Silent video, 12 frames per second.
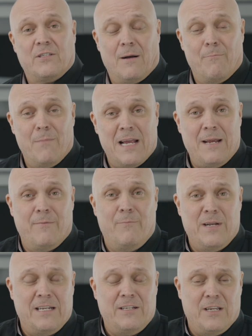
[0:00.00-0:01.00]
that may have
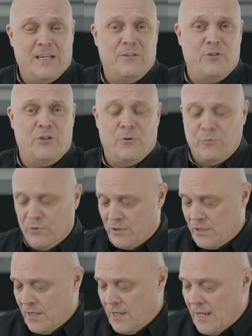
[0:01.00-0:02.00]
been
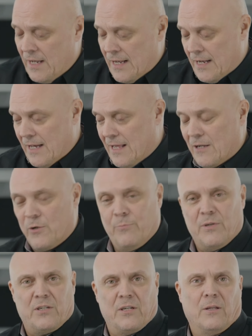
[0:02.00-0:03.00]
induced. That could
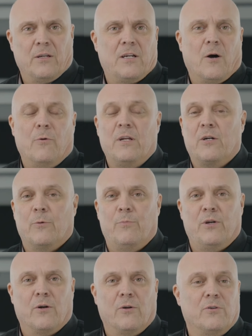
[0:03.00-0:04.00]
be silicone, it could
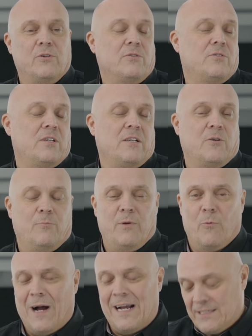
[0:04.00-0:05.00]
be oils, it could be
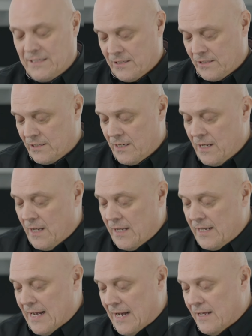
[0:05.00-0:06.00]
waxes,
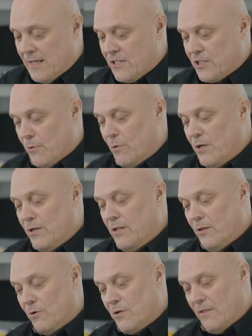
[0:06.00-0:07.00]
yeah. So we're going to
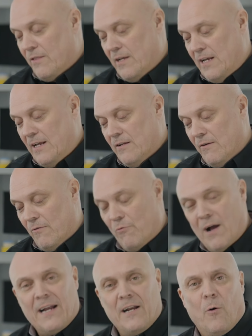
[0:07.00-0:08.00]
look at the
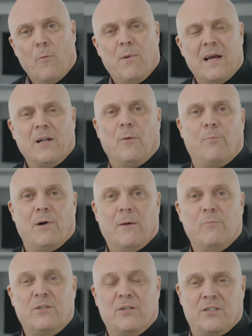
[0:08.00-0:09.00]
Rhino panel
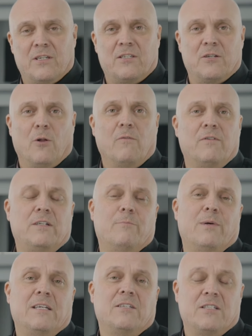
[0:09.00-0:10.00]
prep, which is a
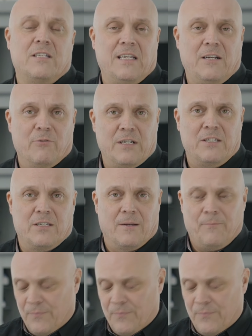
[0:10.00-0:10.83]
solvent-based degreaser.